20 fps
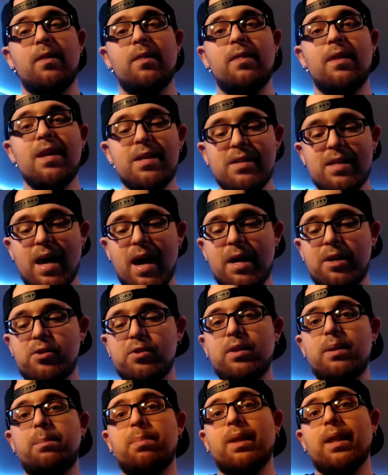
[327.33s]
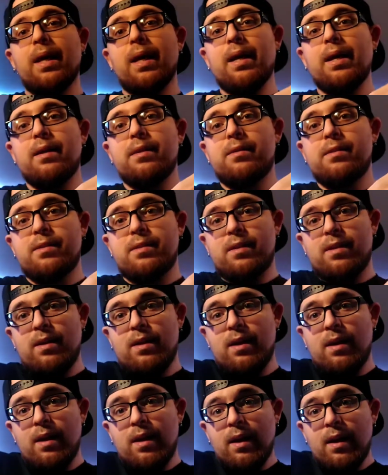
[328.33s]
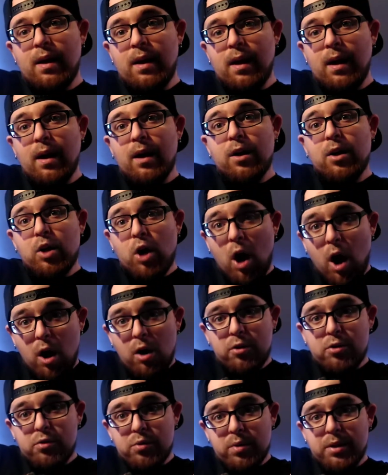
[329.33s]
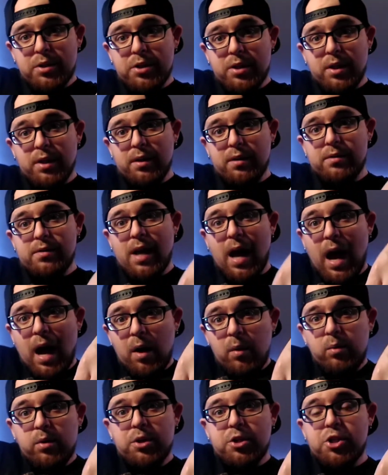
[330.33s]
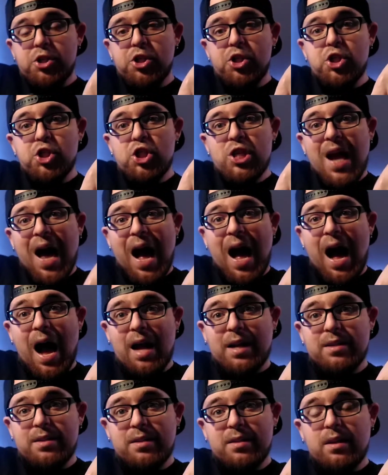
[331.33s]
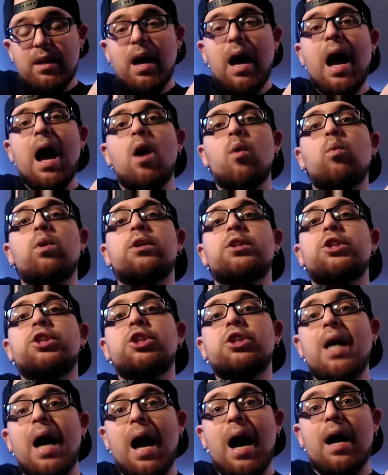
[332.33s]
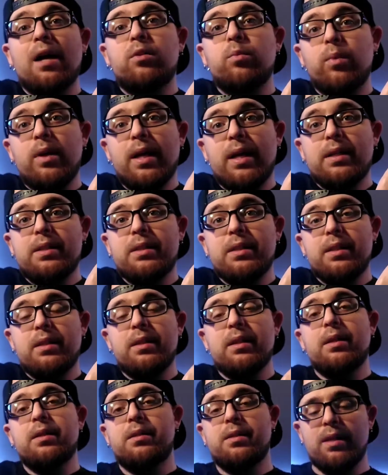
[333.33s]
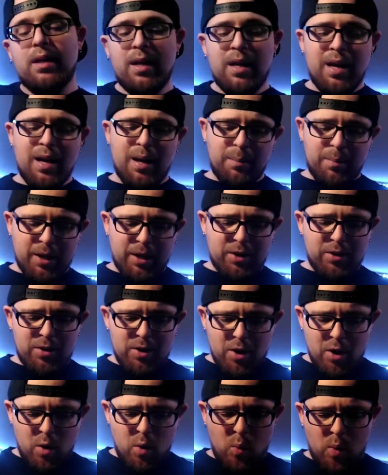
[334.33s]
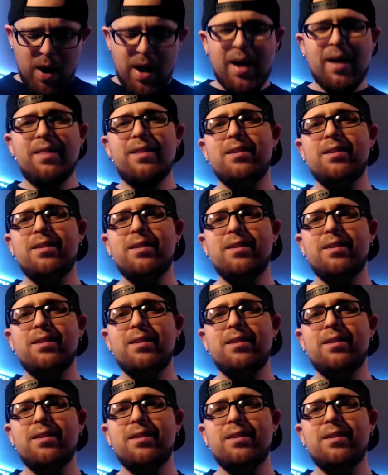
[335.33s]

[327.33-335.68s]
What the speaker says: This actually plays cartridges. I was shocked. When I seen this. I'm like, no way.